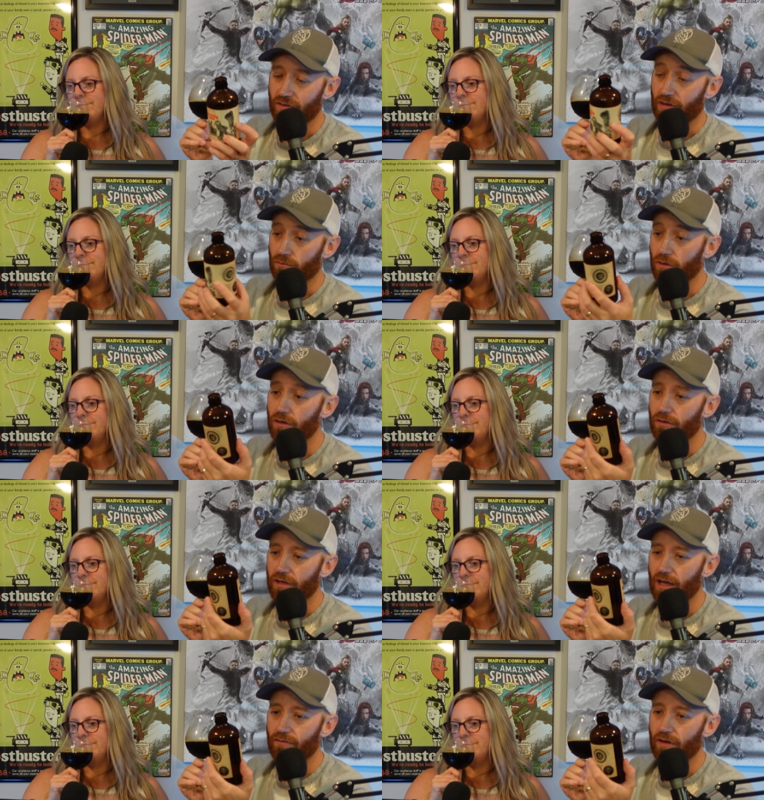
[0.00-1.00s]
Speaker 1: So they
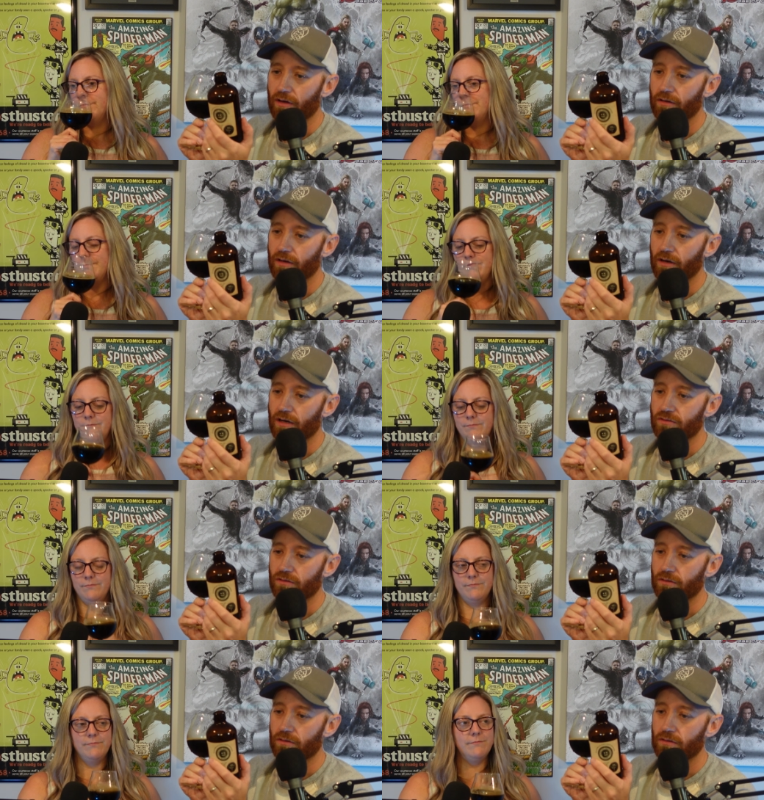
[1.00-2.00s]
literally have a an
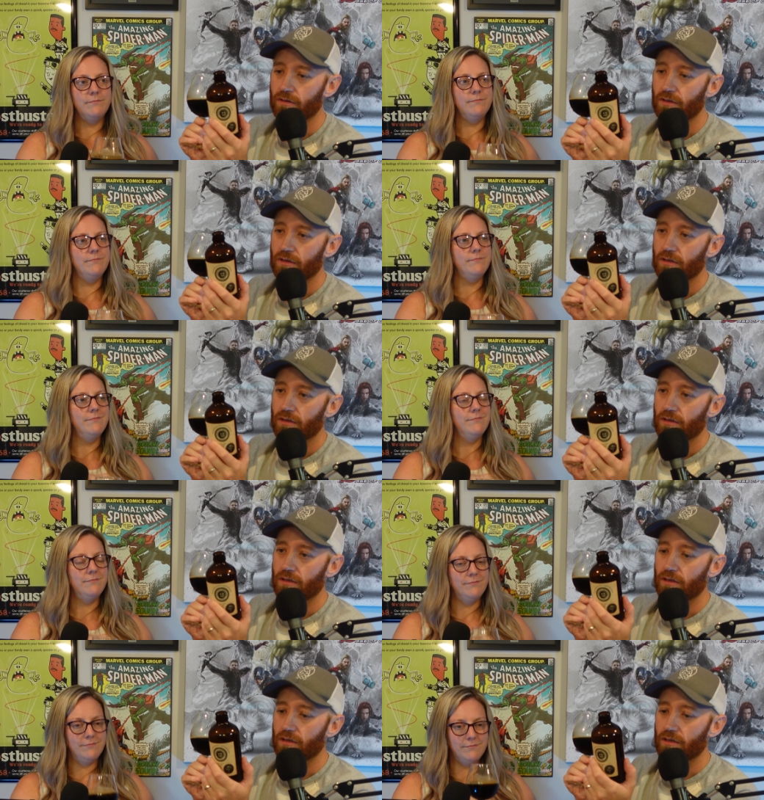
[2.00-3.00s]
actual
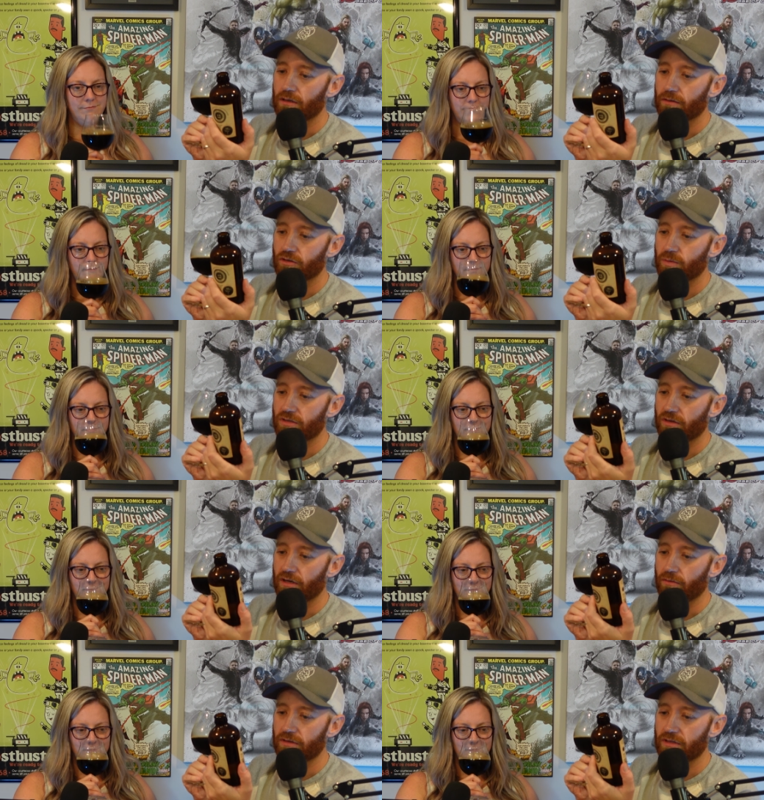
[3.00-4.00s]
uh, special
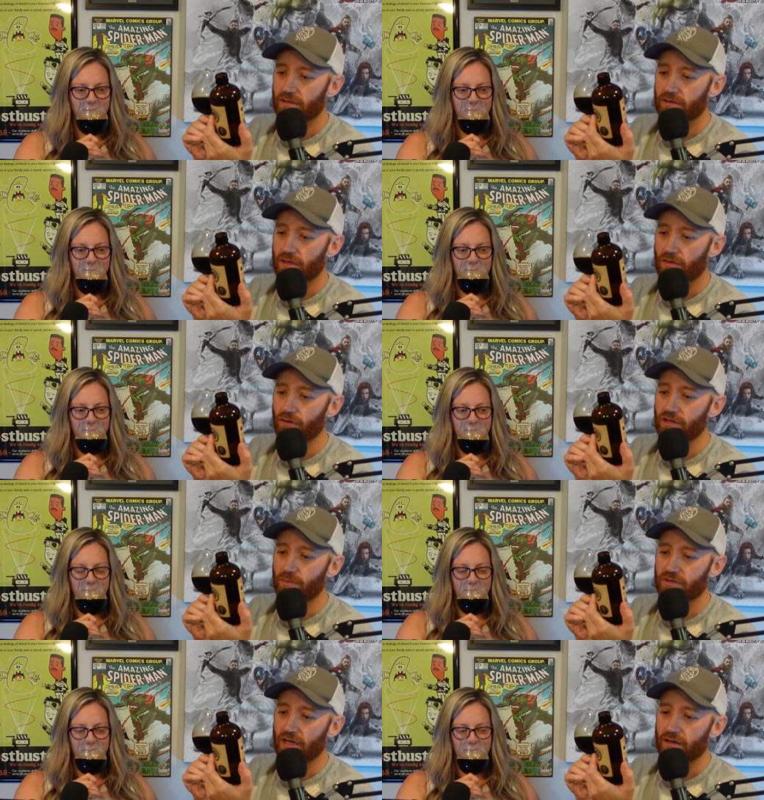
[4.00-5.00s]
honey. What's this? Uh,
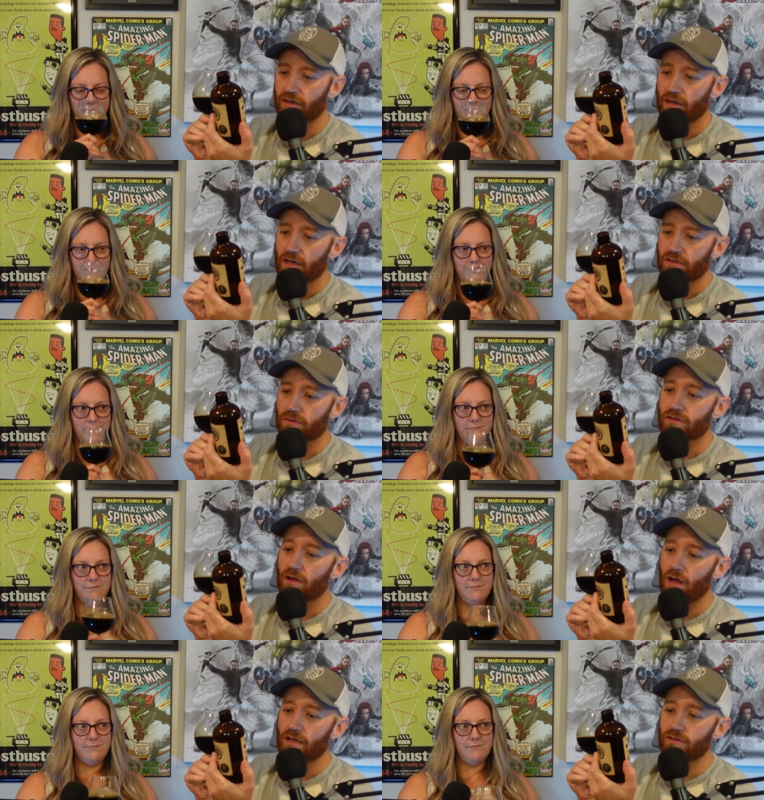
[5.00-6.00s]
13%. So it's
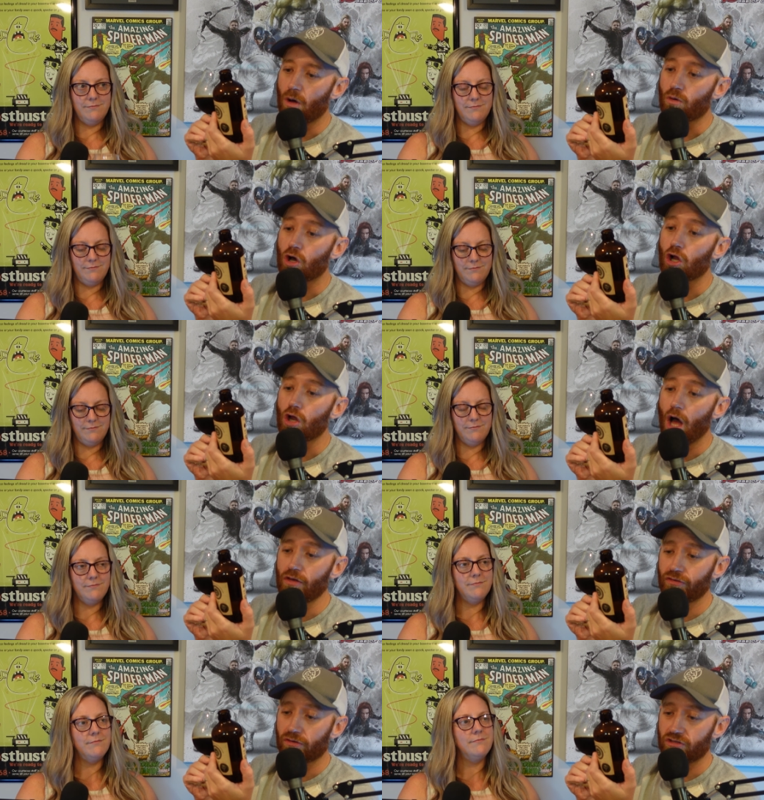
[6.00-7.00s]
colossal. Oh,
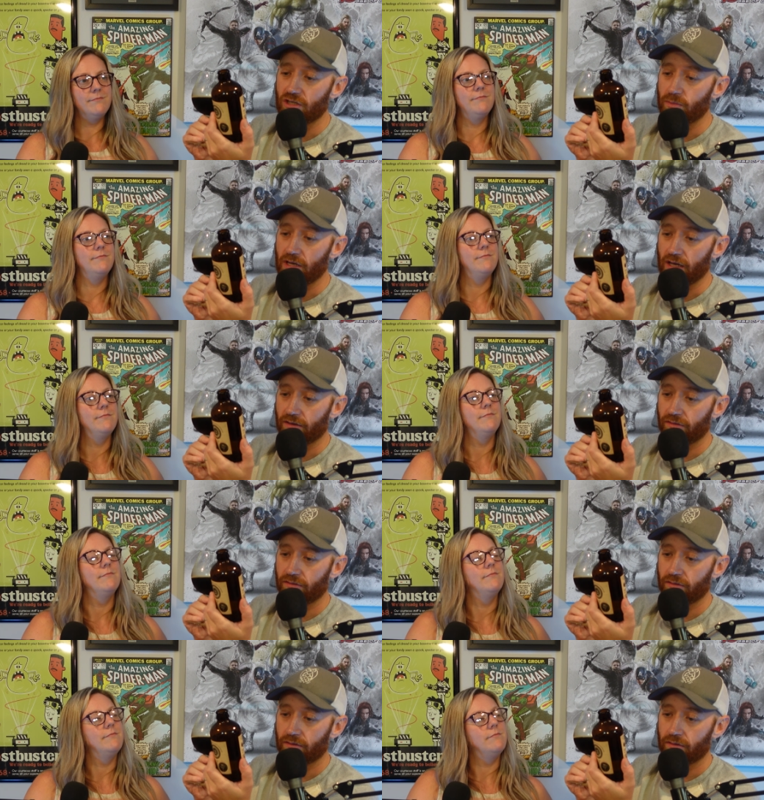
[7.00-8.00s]
colossal
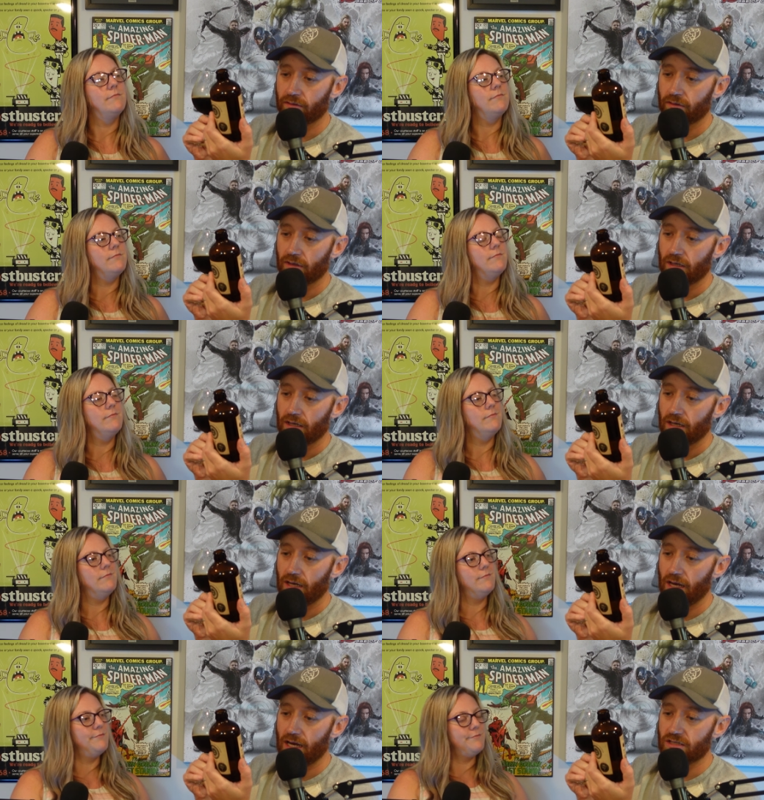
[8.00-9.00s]
GBS.
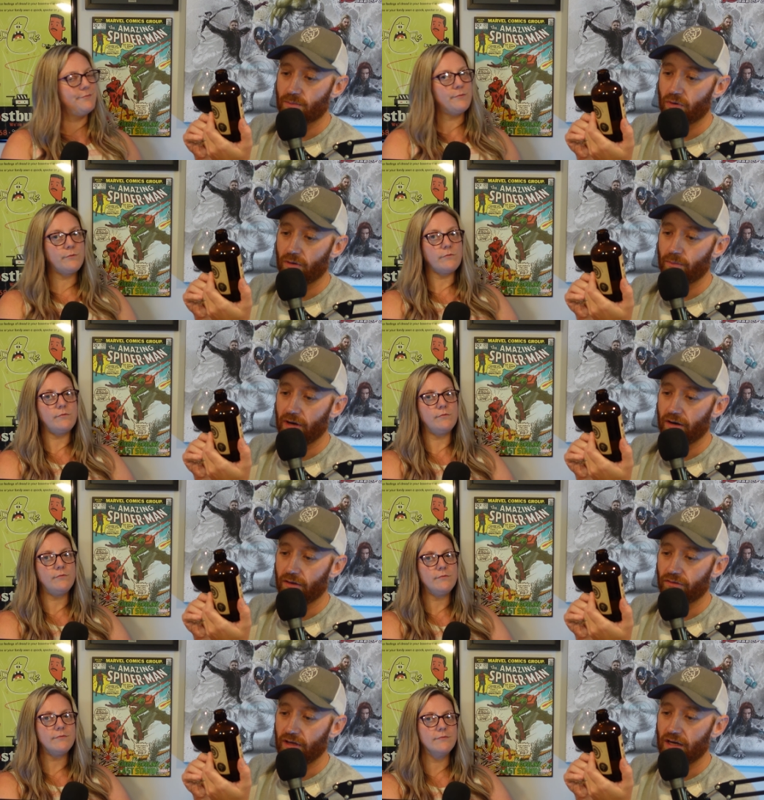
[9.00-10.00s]
Aged in bourbon
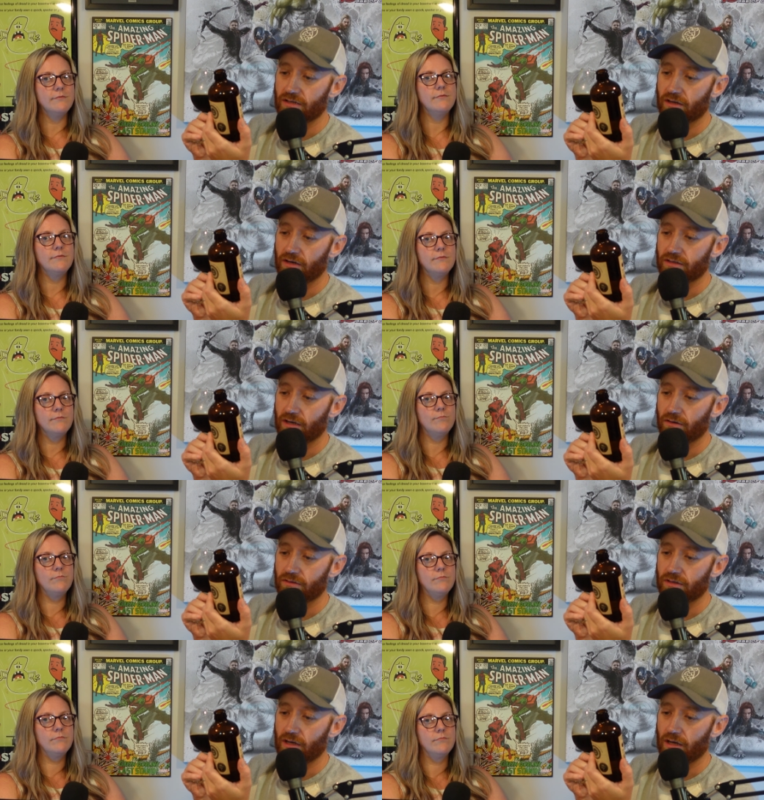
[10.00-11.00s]
barrels, aged on
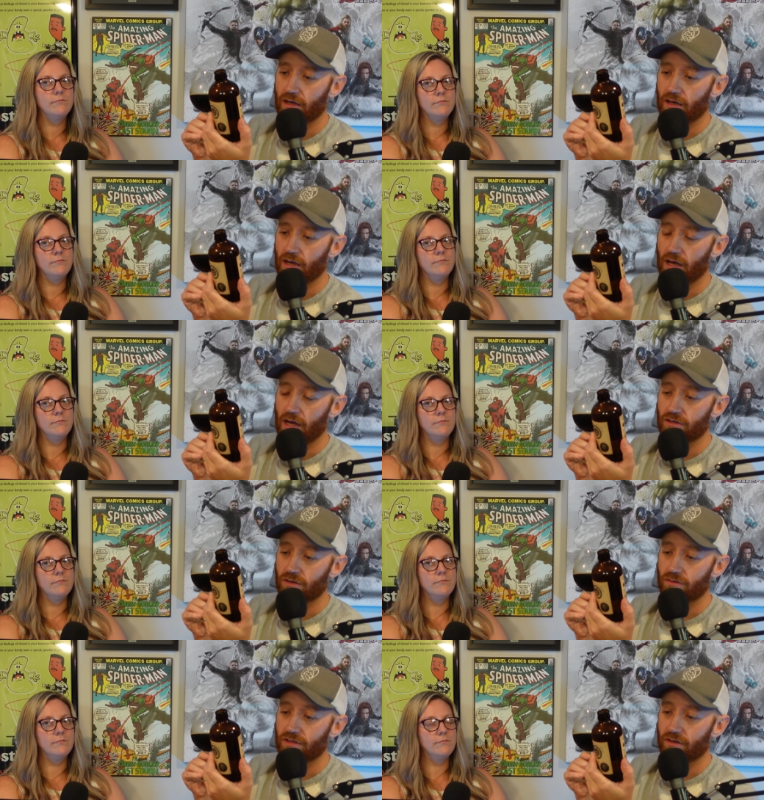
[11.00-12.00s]
ancho,
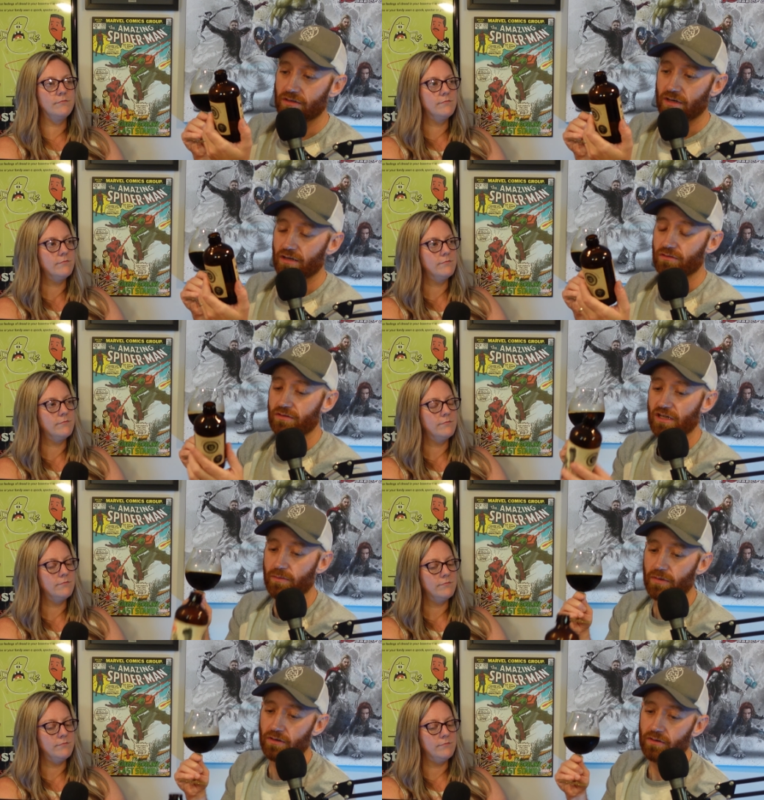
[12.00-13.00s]
ancho chilies, and extra
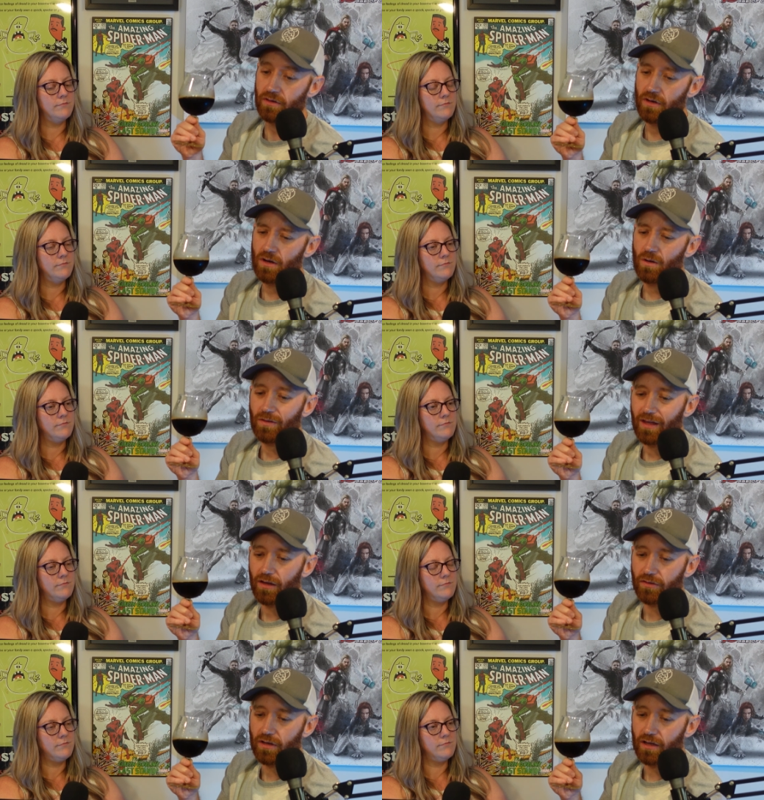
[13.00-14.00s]
cinnamon. What the
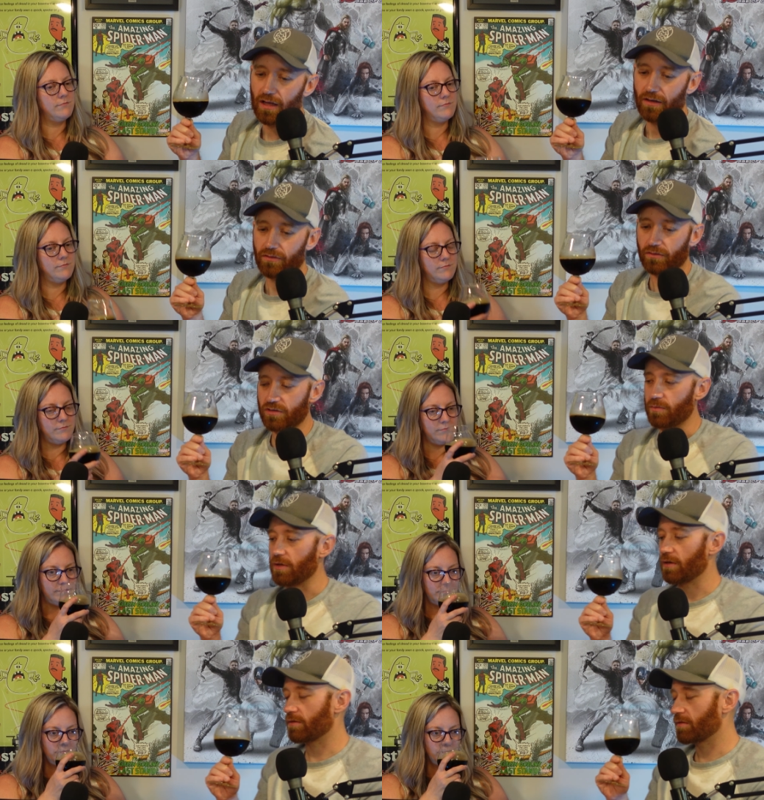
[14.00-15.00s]
hell's colossal
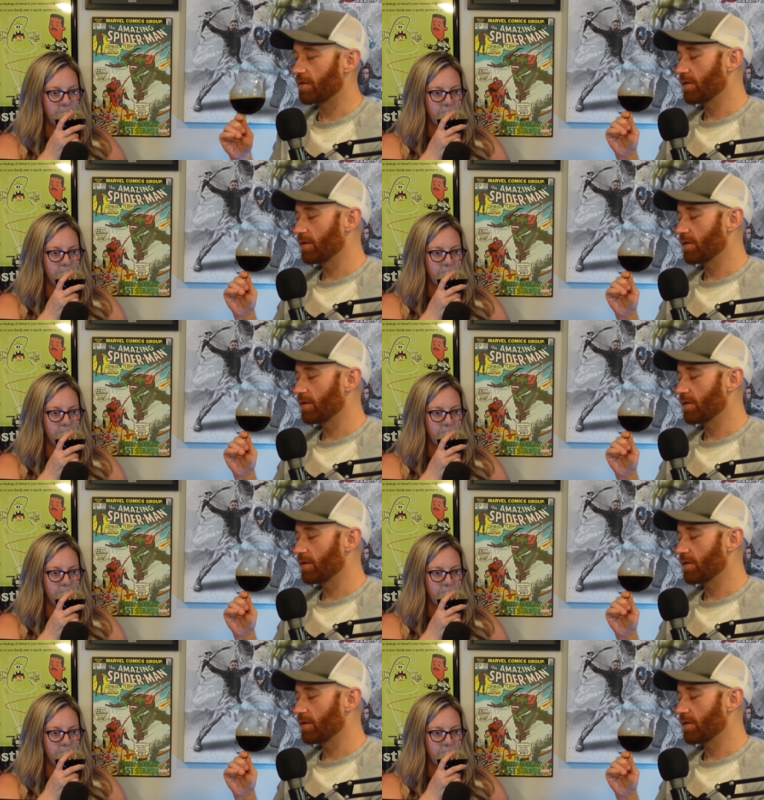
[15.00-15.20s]
GBS?